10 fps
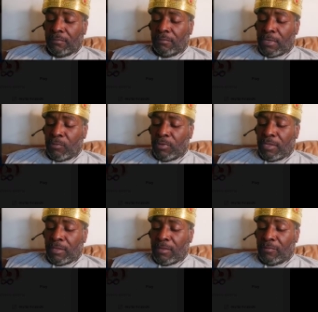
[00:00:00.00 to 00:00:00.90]
but we
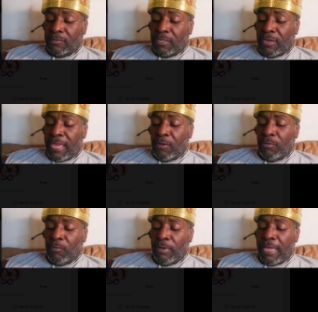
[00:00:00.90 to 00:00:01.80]
see
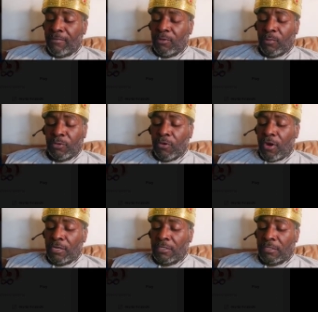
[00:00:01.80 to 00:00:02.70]
now we have no more
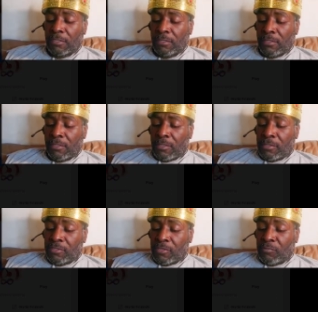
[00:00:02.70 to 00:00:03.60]
darts. Good job.
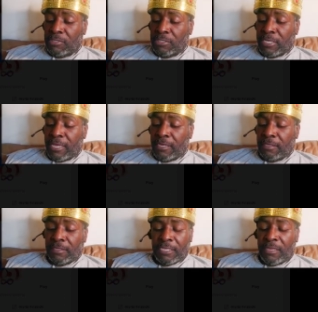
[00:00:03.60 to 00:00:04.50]
So we just gotta
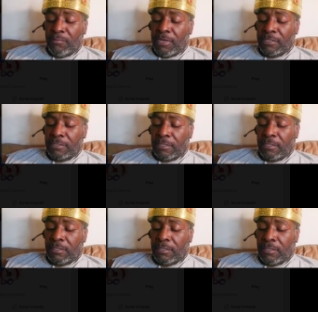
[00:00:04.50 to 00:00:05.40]
keep busting.
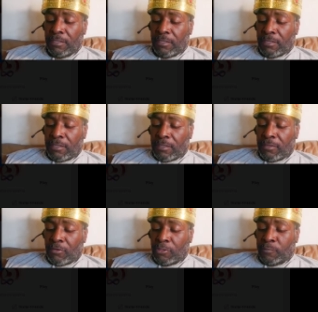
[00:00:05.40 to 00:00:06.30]
Genius.
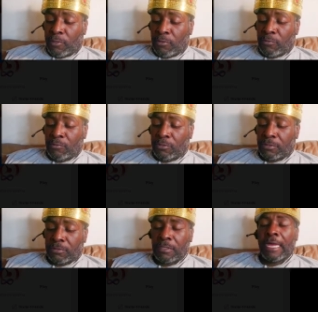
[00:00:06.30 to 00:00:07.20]
Those
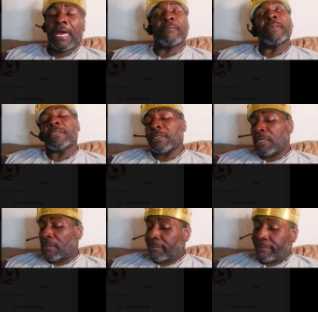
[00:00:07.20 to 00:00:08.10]
balloons. Ah, that's it.